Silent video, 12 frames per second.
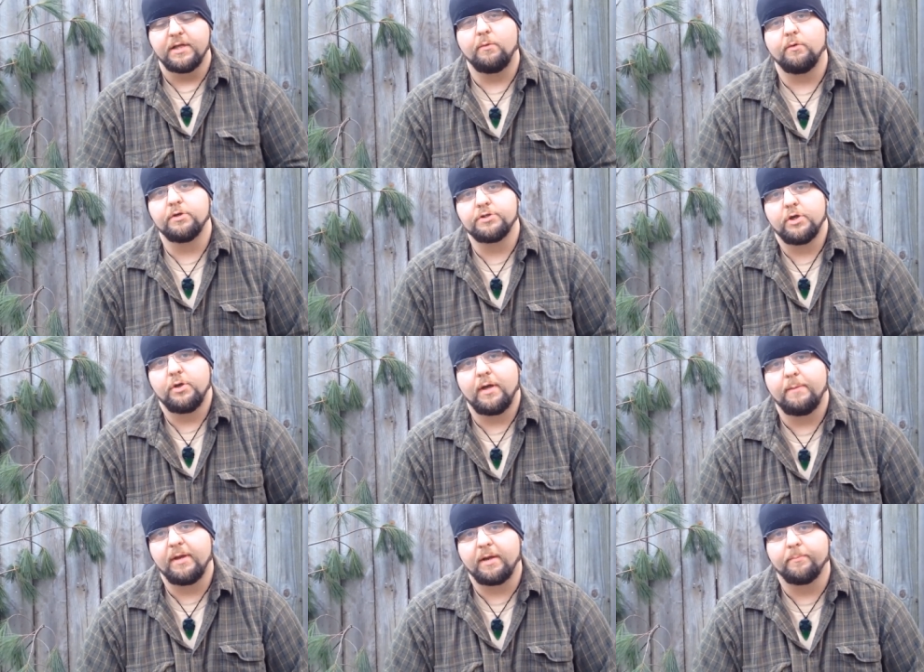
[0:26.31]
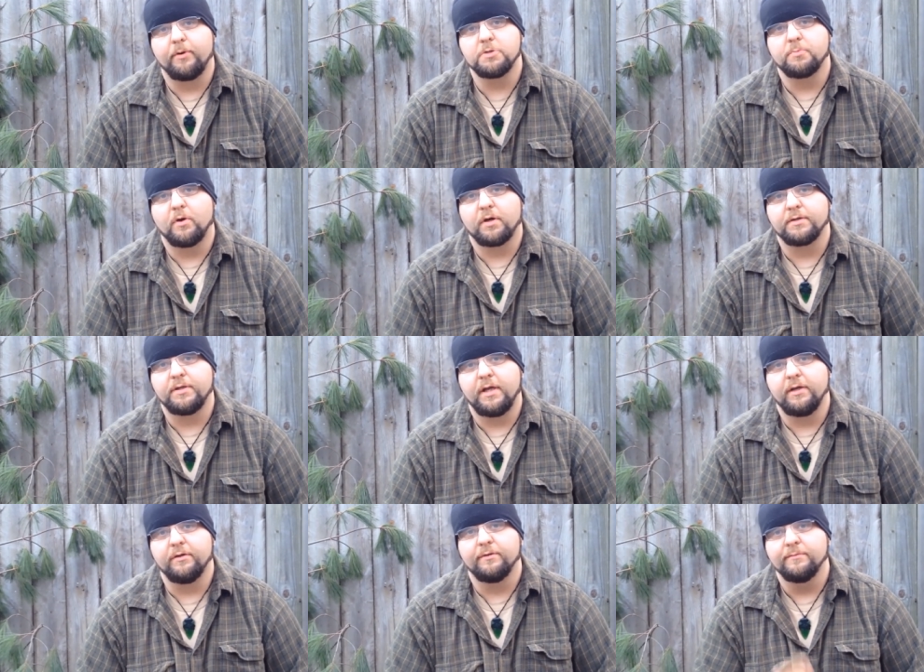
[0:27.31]
Today we're going to show you how to make a birch bark
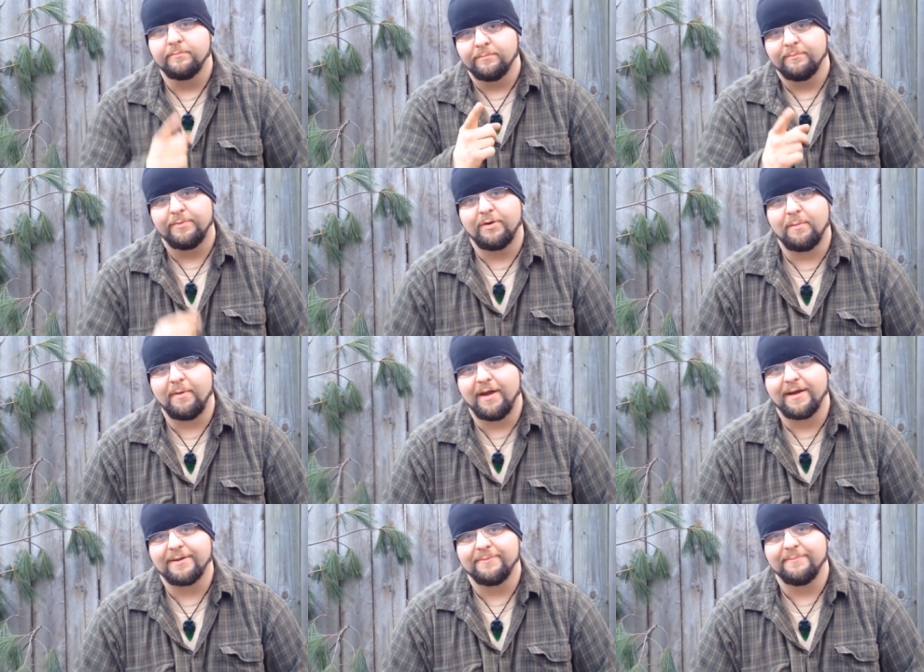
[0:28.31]
container. Be right back.